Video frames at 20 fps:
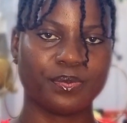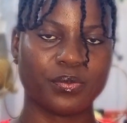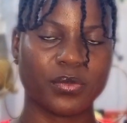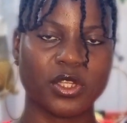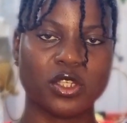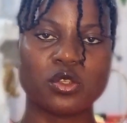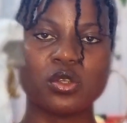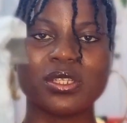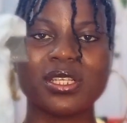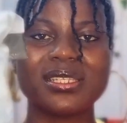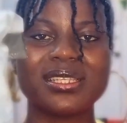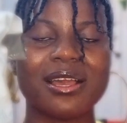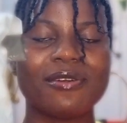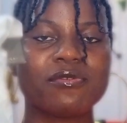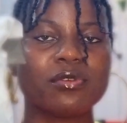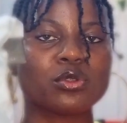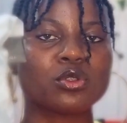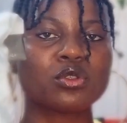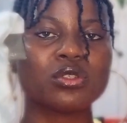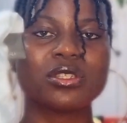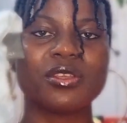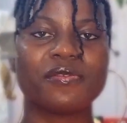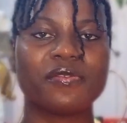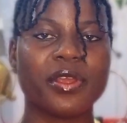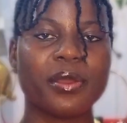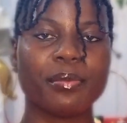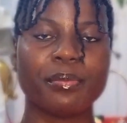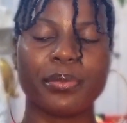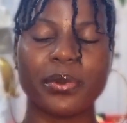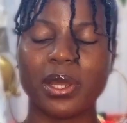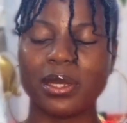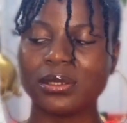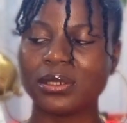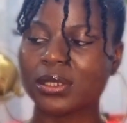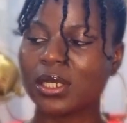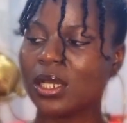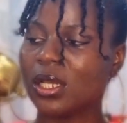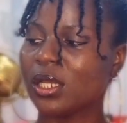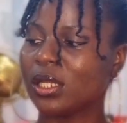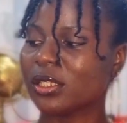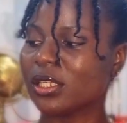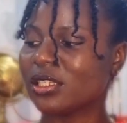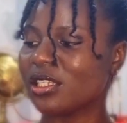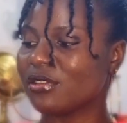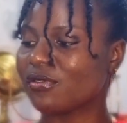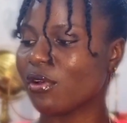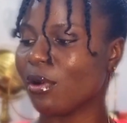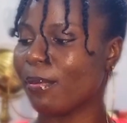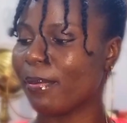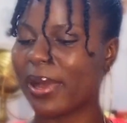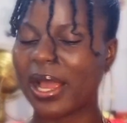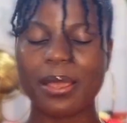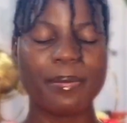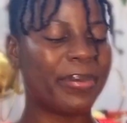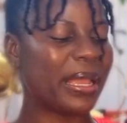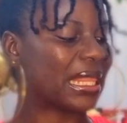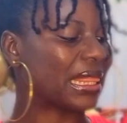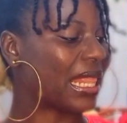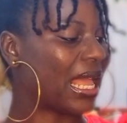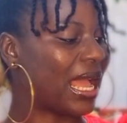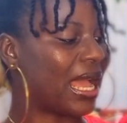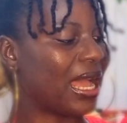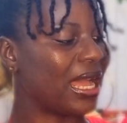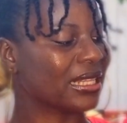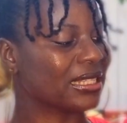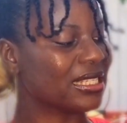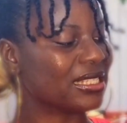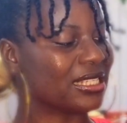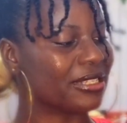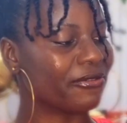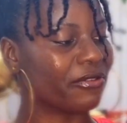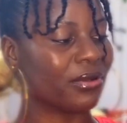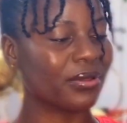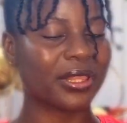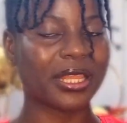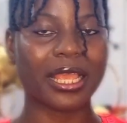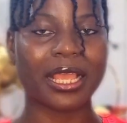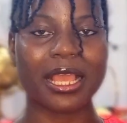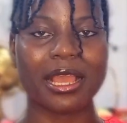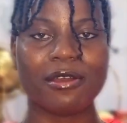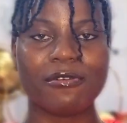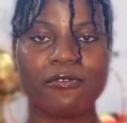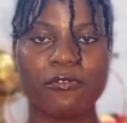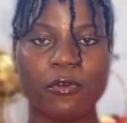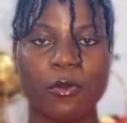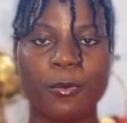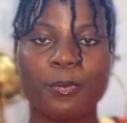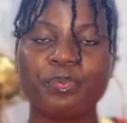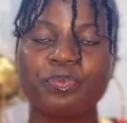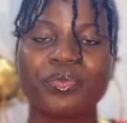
So these are from two different brands. This is from Buy Better and this is from Teka 4.